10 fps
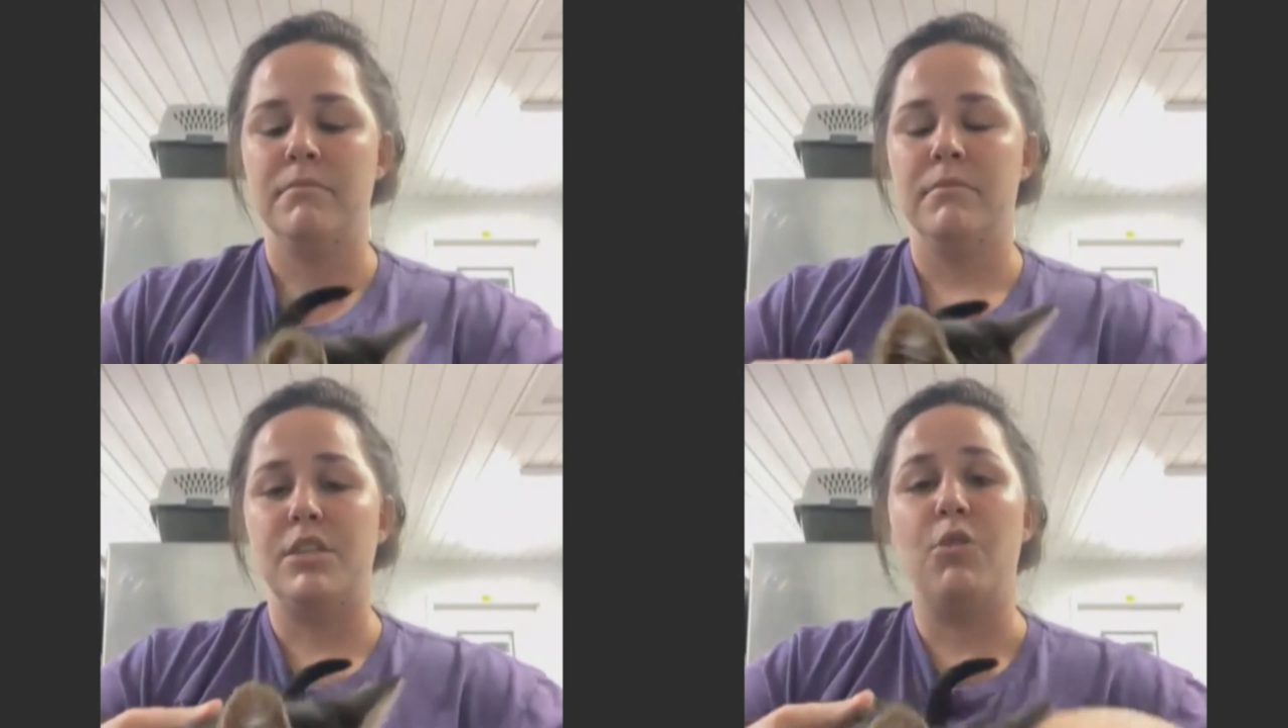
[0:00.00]

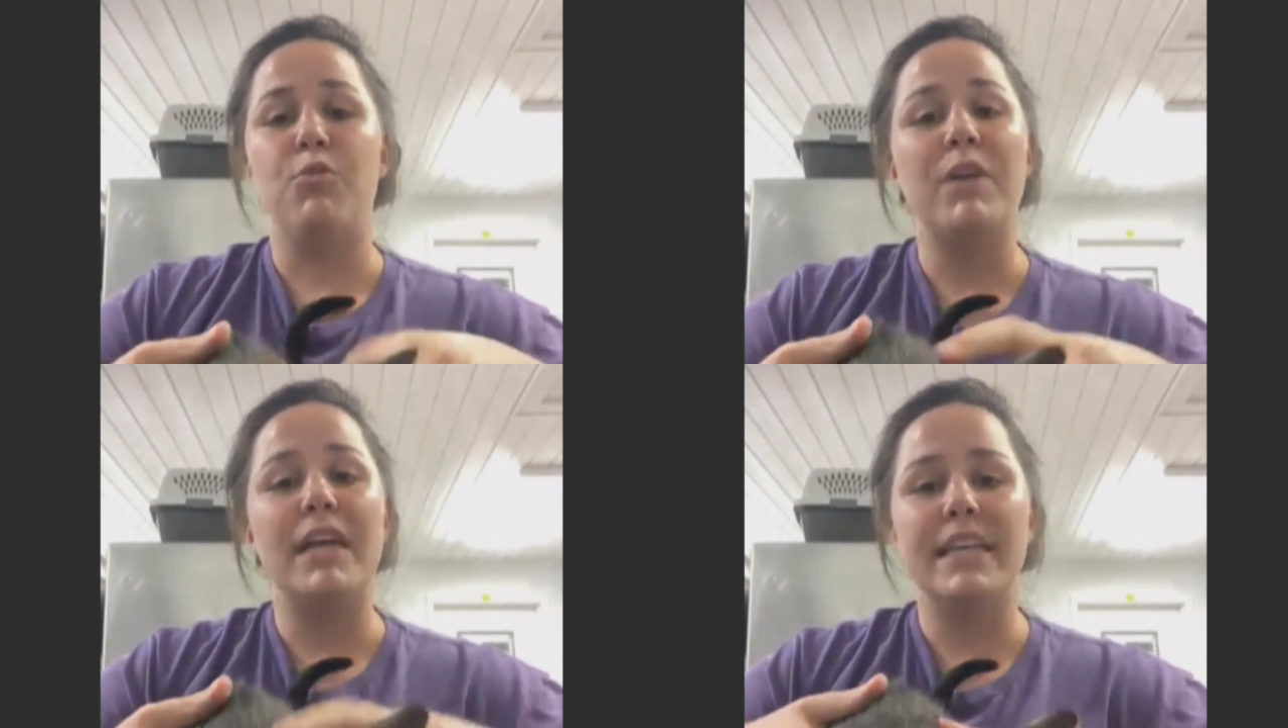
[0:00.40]
So
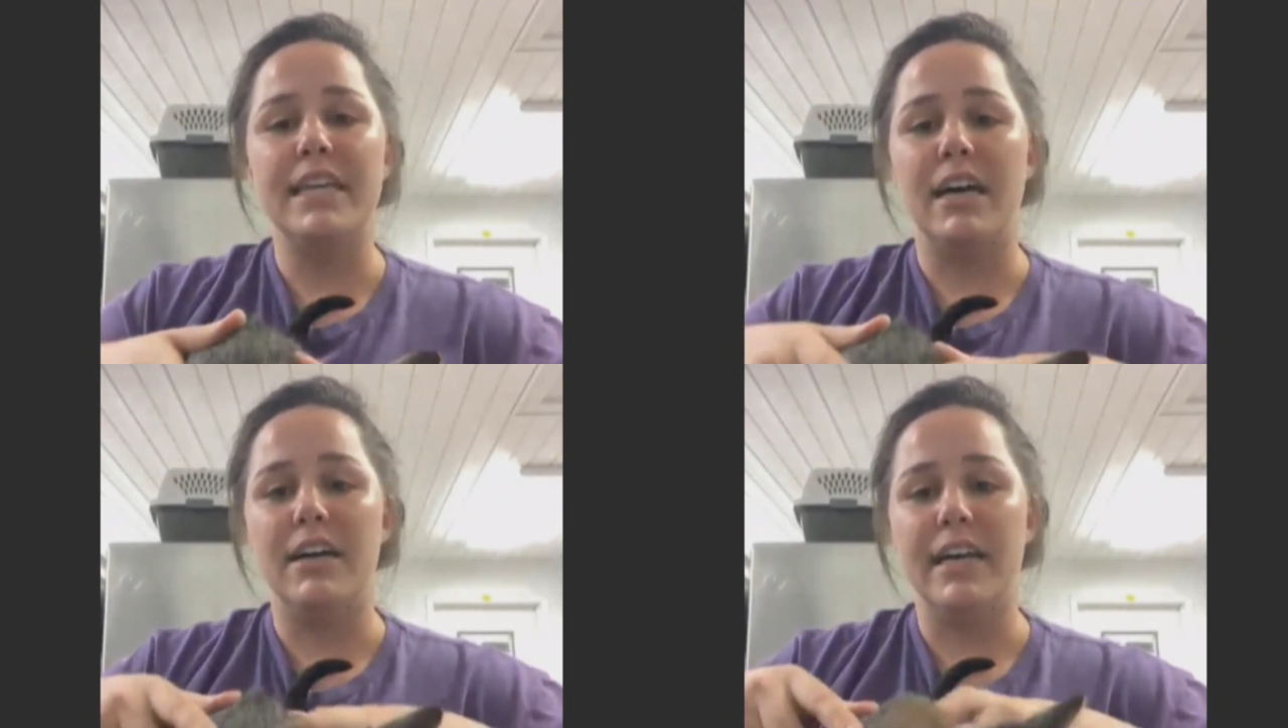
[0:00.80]
really
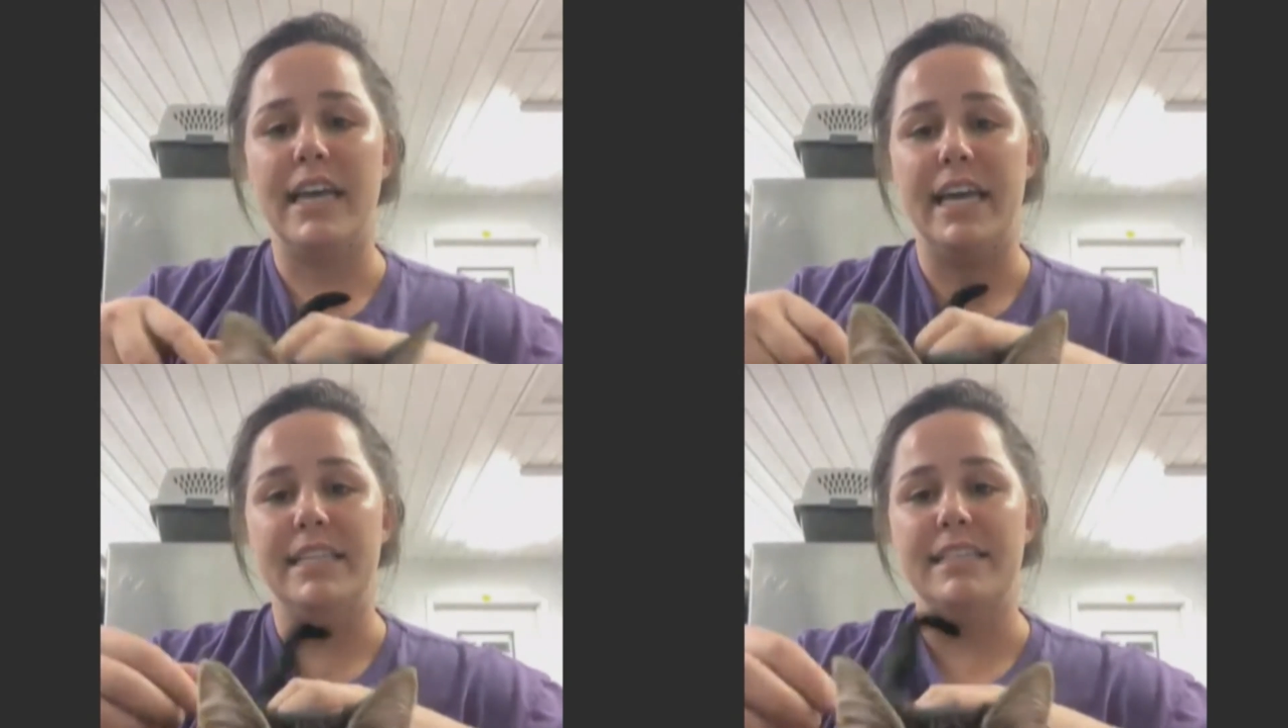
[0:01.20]
young
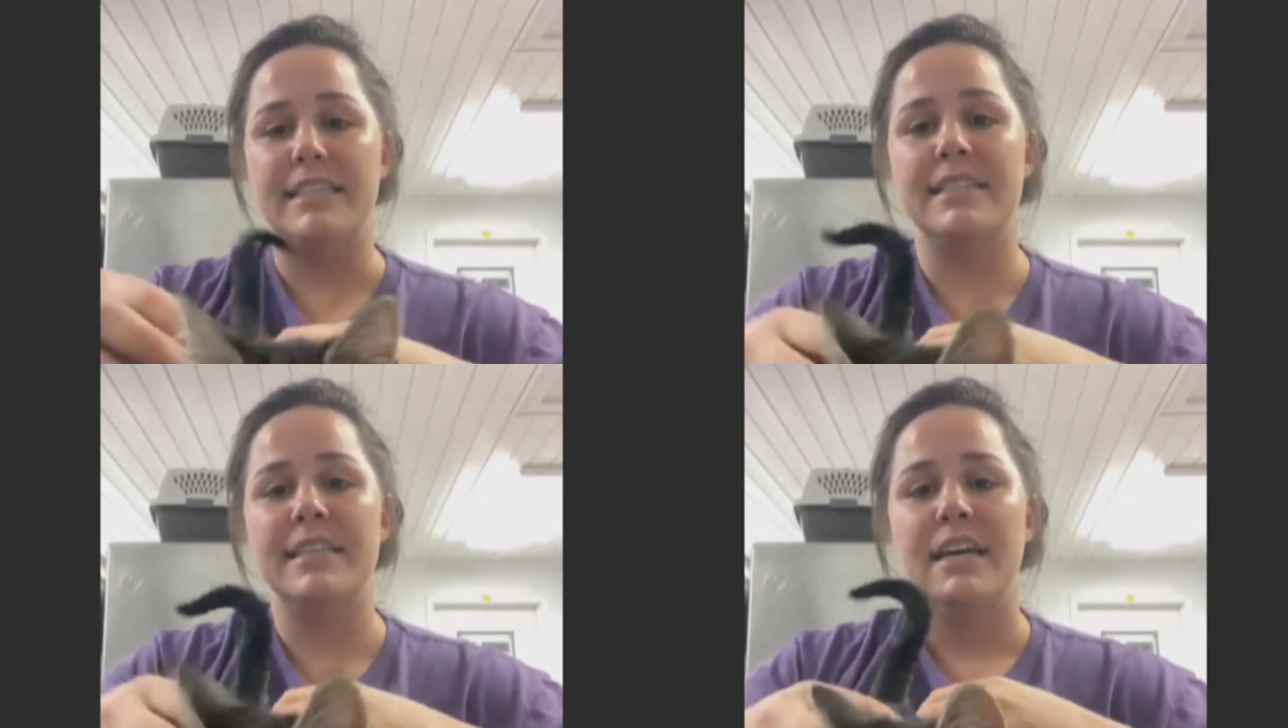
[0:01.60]

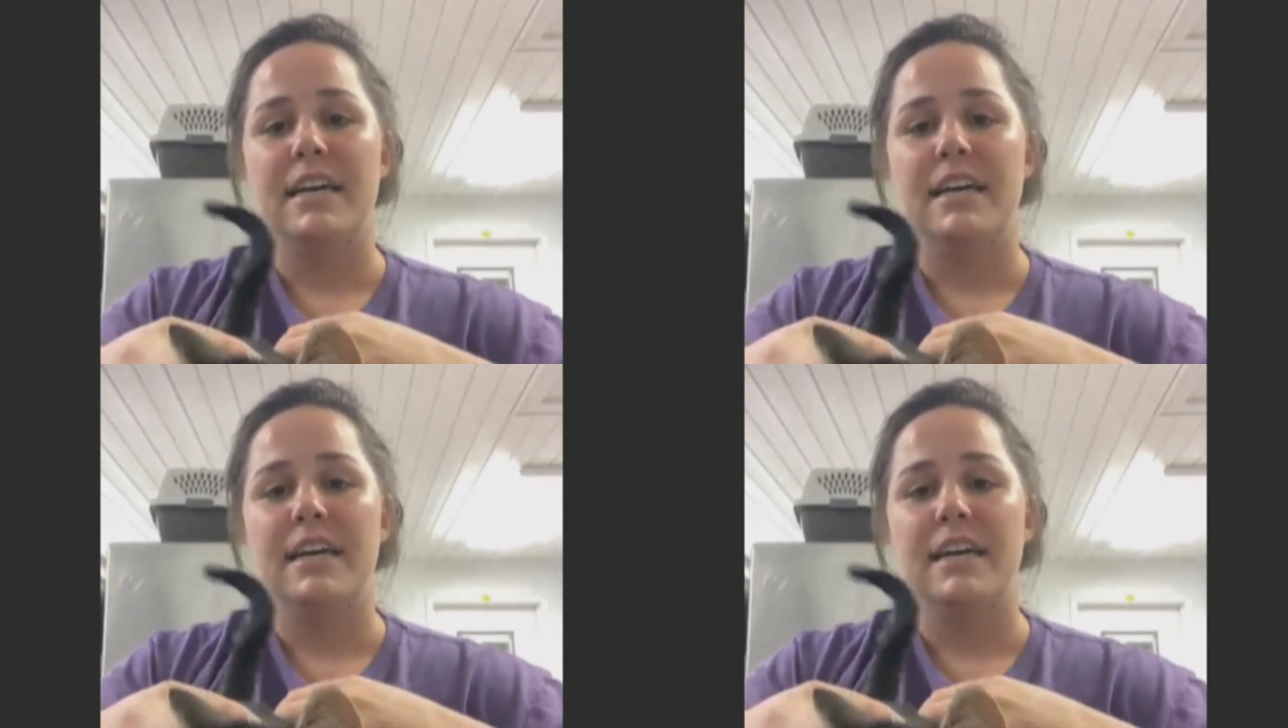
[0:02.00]
kittens.